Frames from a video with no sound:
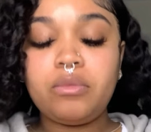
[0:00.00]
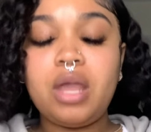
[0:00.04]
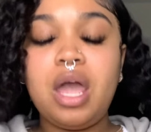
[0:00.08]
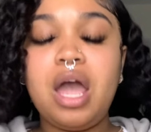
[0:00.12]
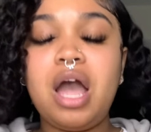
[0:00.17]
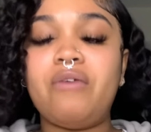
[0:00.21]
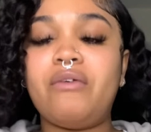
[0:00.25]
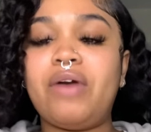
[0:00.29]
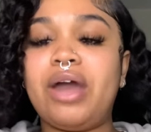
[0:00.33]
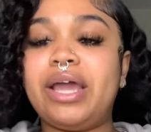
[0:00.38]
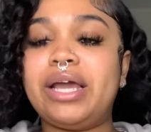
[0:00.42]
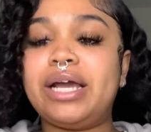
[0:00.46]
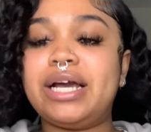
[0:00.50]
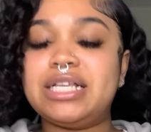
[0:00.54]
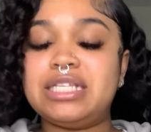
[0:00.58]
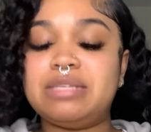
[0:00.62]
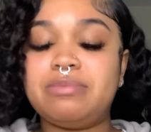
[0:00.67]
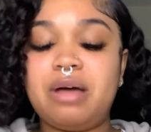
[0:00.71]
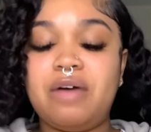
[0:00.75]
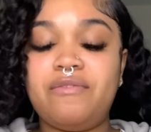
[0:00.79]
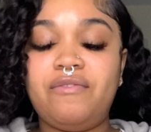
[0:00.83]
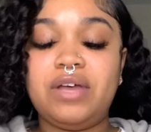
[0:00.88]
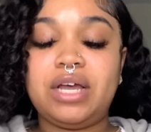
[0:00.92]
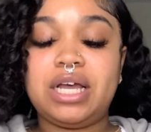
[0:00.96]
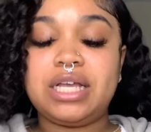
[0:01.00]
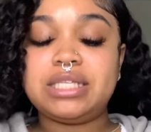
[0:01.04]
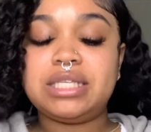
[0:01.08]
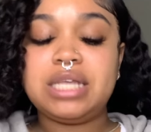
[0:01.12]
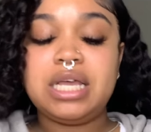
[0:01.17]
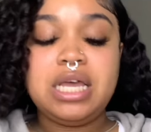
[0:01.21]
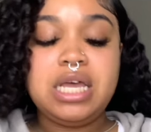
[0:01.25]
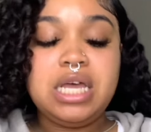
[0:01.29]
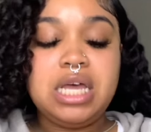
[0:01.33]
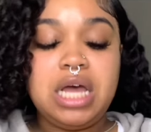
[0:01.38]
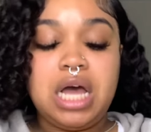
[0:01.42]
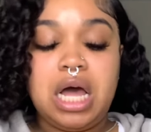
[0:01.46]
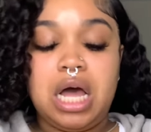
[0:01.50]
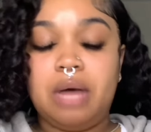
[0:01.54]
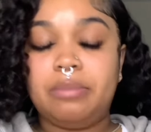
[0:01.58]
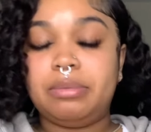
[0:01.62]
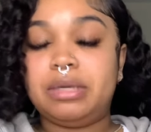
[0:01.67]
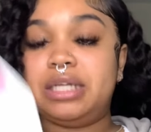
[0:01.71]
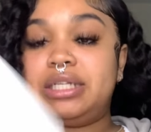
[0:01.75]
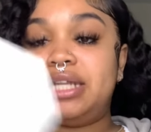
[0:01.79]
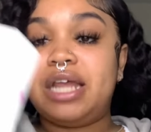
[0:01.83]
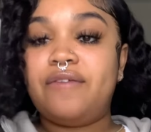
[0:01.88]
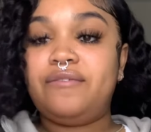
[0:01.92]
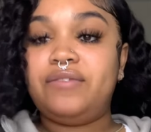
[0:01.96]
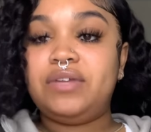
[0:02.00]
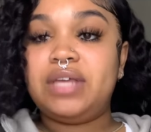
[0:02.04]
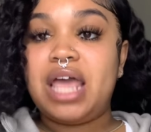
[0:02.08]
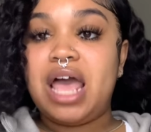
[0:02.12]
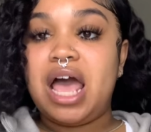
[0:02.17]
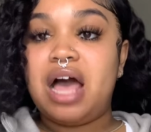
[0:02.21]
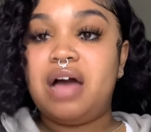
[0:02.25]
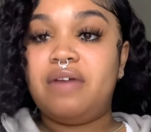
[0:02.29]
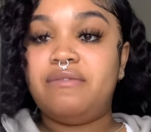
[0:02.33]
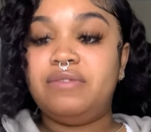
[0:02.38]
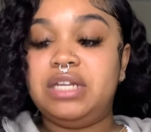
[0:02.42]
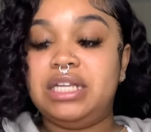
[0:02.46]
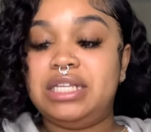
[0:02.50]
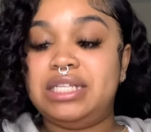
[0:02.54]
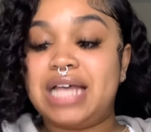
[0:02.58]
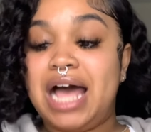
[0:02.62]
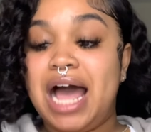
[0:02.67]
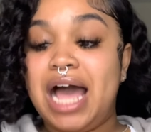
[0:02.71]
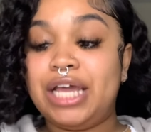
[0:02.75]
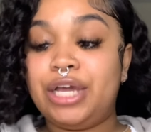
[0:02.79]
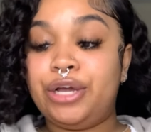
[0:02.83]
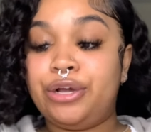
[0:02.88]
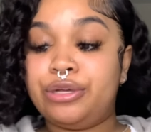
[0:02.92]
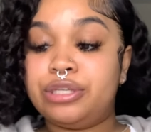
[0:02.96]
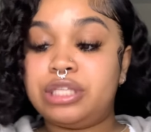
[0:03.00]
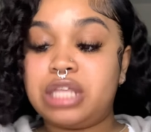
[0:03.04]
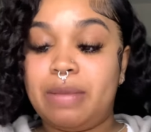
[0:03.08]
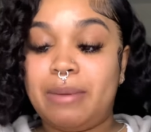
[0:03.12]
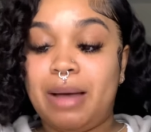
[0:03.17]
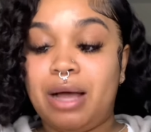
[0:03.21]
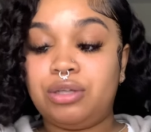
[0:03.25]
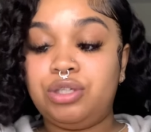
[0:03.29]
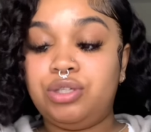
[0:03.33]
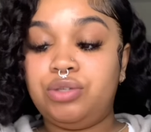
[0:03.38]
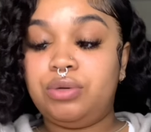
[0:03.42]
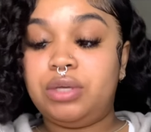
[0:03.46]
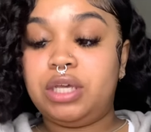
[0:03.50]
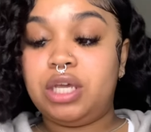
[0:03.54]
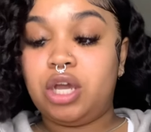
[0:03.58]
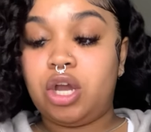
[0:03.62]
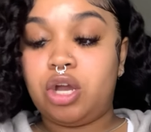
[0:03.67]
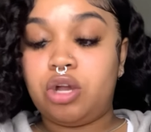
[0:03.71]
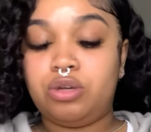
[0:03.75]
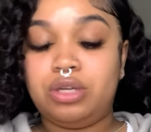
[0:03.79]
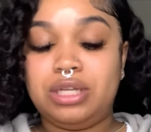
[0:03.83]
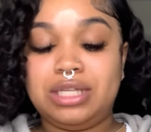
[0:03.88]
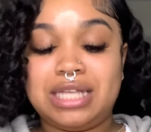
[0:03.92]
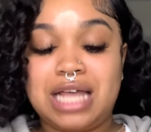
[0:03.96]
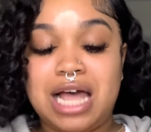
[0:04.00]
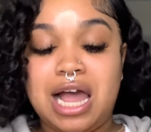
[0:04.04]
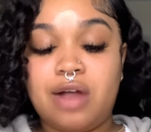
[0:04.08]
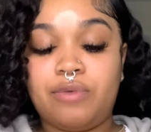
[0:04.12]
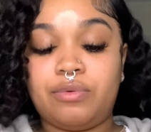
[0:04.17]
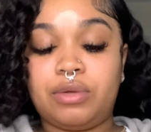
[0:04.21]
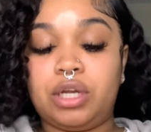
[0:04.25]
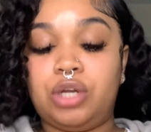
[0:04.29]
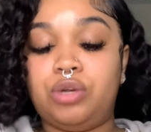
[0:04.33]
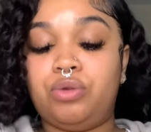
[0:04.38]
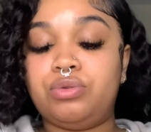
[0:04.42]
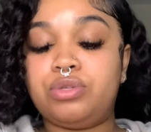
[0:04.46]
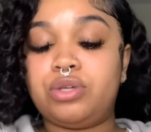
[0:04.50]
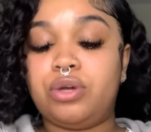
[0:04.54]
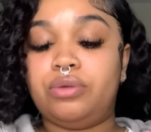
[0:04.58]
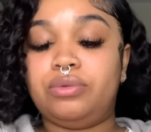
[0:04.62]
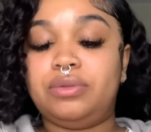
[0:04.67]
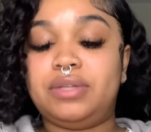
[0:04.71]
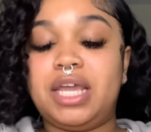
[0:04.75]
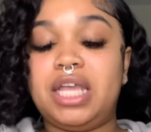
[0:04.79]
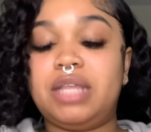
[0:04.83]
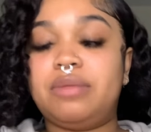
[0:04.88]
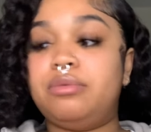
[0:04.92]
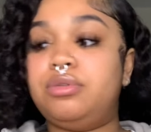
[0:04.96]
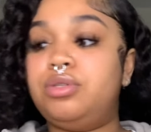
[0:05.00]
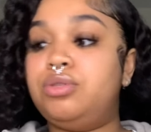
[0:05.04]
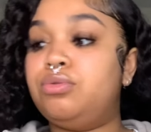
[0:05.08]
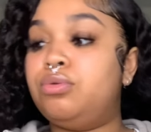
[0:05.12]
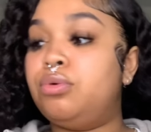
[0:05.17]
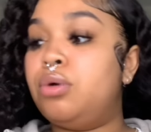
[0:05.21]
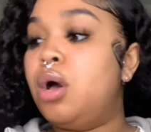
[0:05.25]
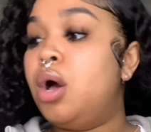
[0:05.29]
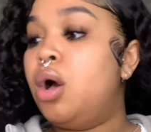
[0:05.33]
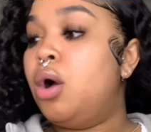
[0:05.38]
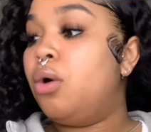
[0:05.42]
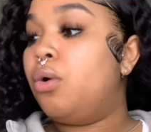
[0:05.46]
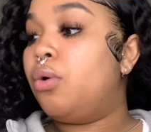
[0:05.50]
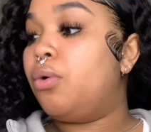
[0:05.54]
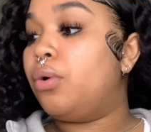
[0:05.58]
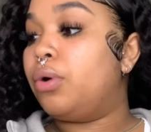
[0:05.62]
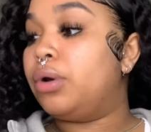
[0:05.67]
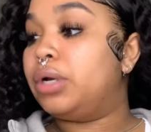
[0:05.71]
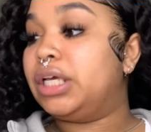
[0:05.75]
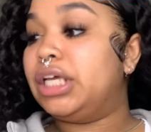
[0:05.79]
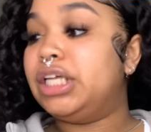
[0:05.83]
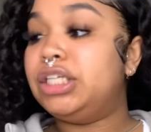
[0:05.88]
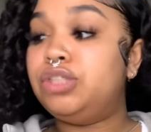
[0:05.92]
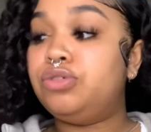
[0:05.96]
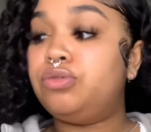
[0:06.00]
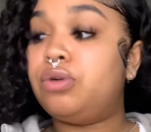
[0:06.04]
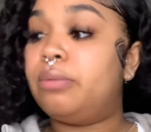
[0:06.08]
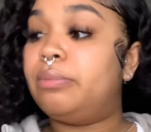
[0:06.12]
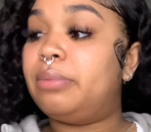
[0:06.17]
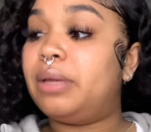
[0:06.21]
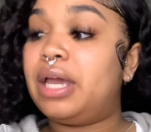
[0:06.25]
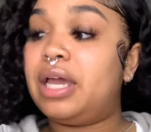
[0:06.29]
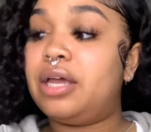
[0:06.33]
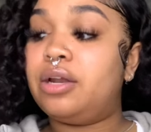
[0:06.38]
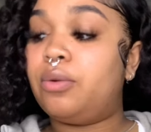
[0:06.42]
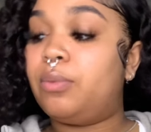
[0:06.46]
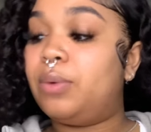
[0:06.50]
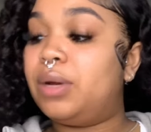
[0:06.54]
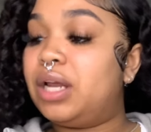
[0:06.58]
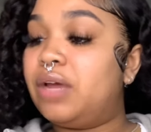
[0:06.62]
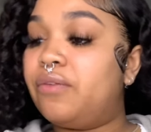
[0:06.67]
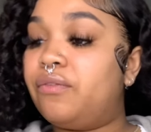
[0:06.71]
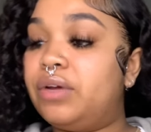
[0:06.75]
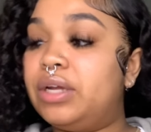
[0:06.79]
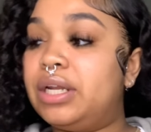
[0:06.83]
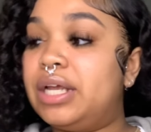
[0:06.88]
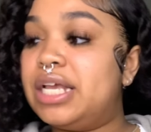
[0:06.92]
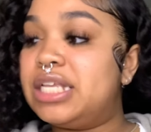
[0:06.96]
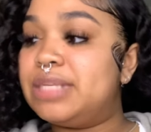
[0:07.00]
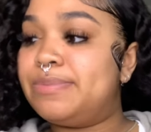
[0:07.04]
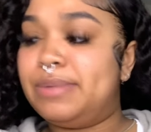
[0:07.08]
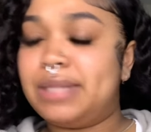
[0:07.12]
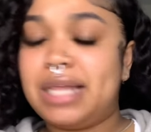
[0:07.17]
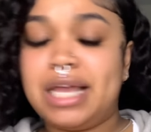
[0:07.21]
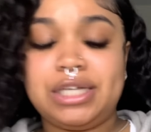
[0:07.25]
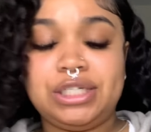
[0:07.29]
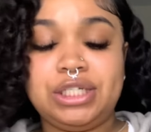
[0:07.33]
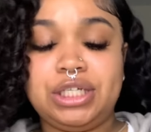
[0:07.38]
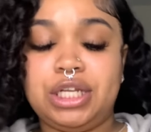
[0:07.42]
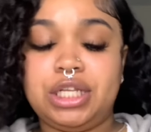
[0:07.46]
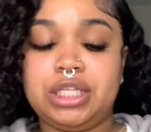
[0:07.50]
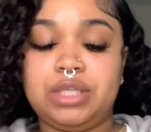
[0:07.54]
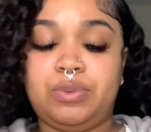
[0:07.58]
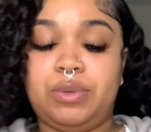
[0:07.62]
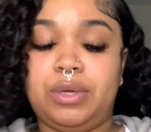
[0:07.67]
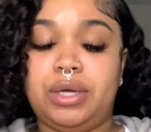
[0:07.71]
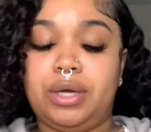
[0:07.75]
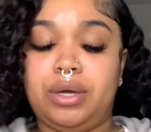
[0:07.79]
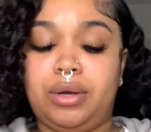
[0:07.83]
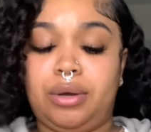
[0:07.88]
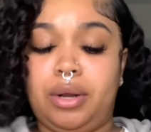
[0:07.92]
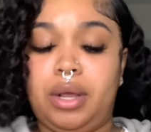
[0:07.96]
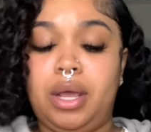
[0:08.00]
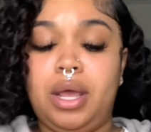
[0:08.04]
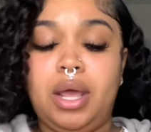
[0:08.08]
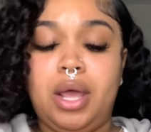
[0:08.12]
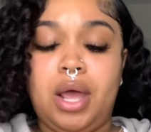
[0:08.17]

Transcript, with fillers: All right, because motherfuckers um, could definitely have desires about you here, or desiring to do certain things with you, or get you in bed, or whatever it is, but that shit is weird.